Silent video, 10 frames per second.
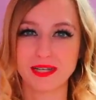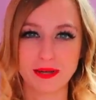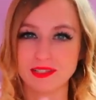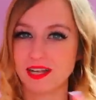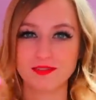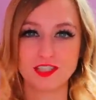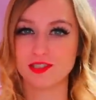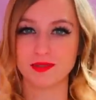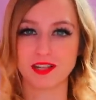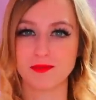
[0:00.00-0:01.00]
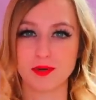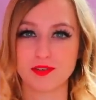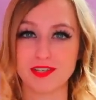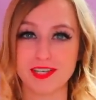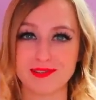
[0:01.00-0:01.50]
but I would love to do another book
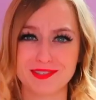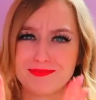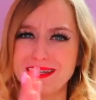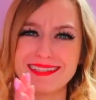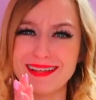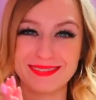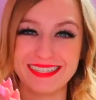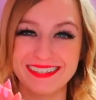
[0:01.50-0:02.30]
video, so please let me